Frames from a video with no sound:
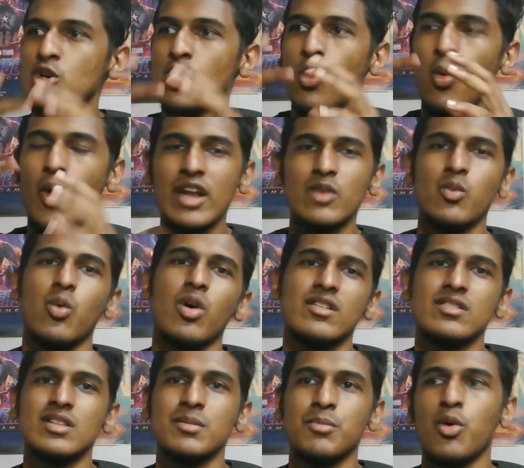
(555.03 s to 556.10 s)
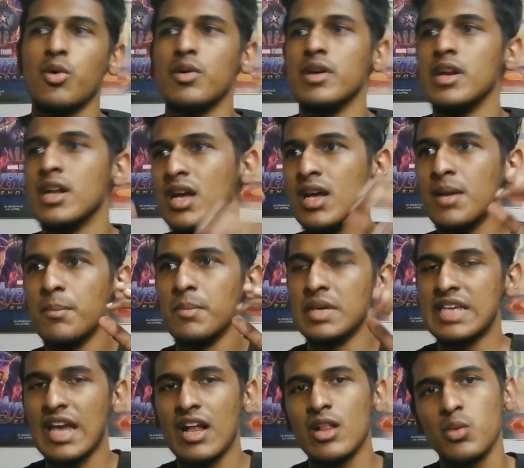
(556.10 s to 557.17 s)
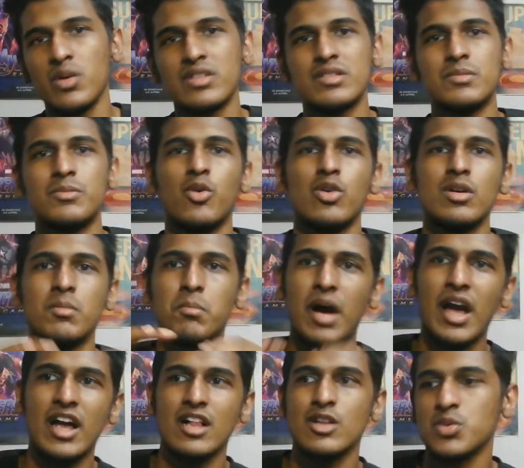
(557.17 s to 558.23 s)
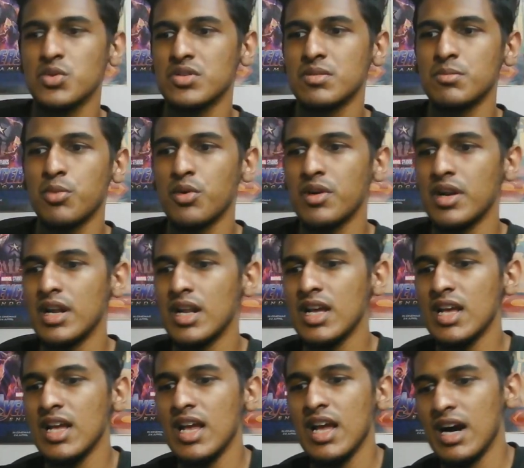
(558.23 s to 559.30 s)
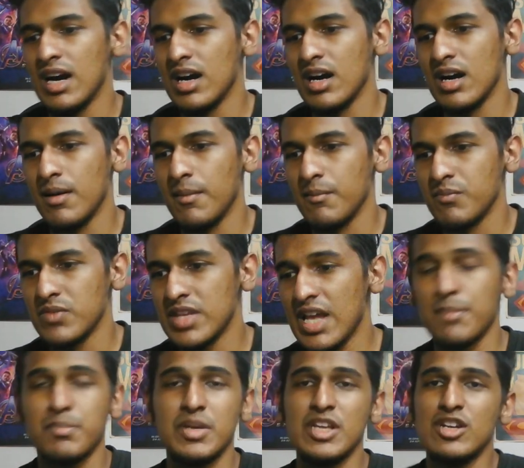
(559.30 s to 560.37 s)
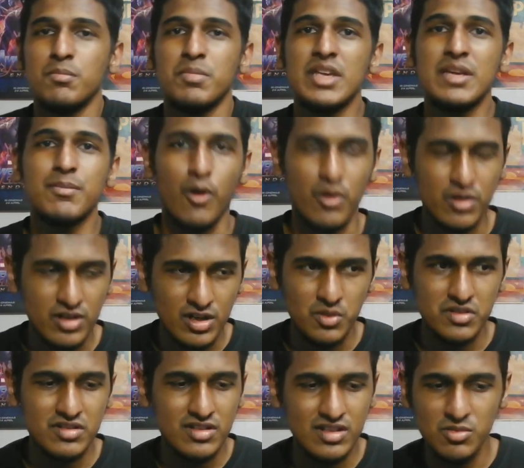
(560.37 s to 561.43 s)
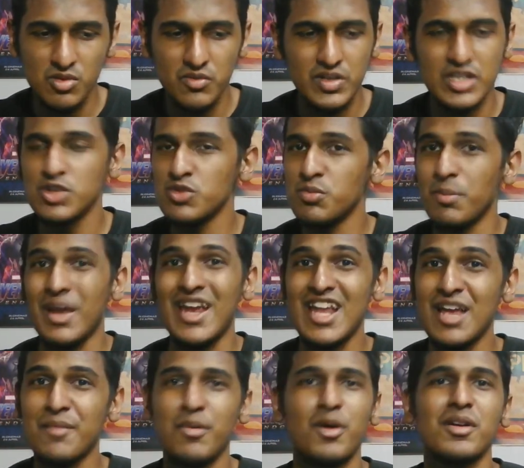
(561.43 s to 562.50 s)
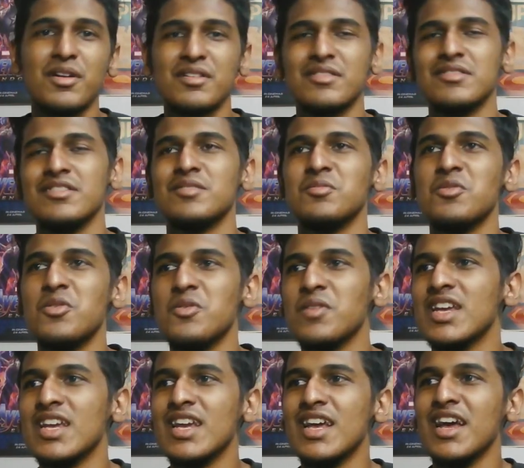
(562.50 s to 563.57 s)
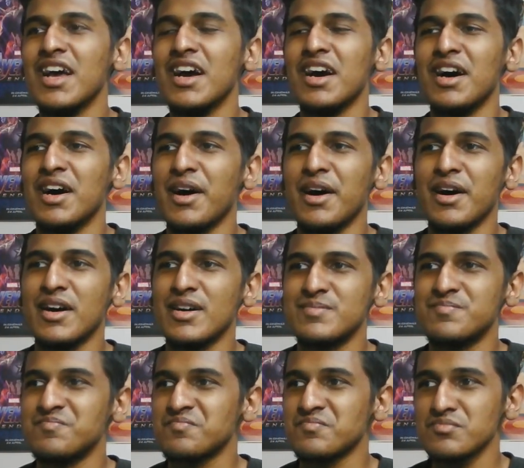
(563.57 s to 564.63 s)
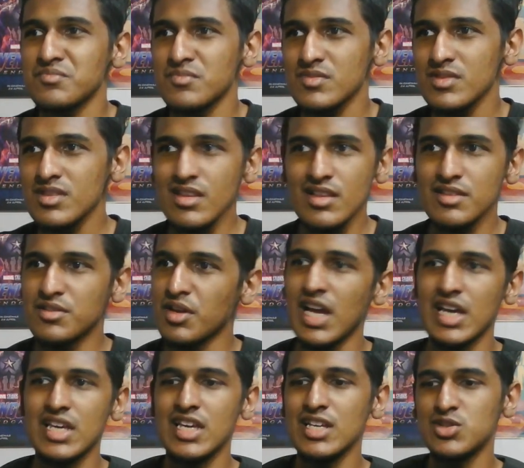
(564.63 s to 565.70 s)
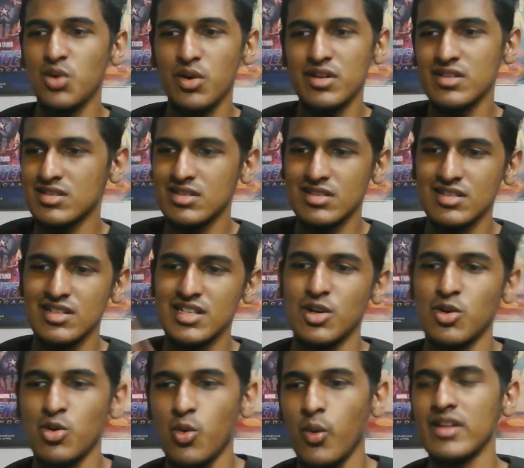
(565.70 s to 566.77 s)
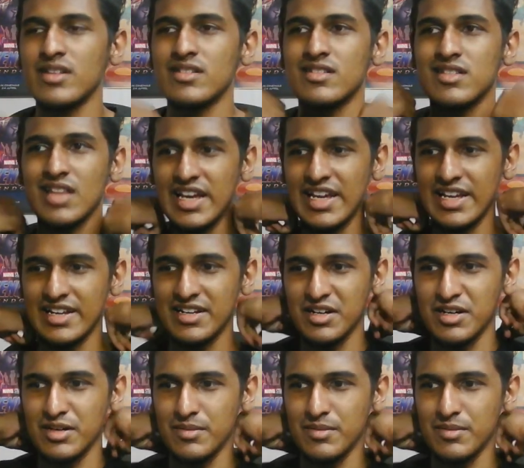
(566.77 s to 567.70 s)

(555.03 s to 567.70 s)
Gwen was important, Miguel was important, Miles was important. Yeah, Peter B. Parker was in this movie too. Mayday Parker was in this movie. Um, so yeah, he joins the Gwen's like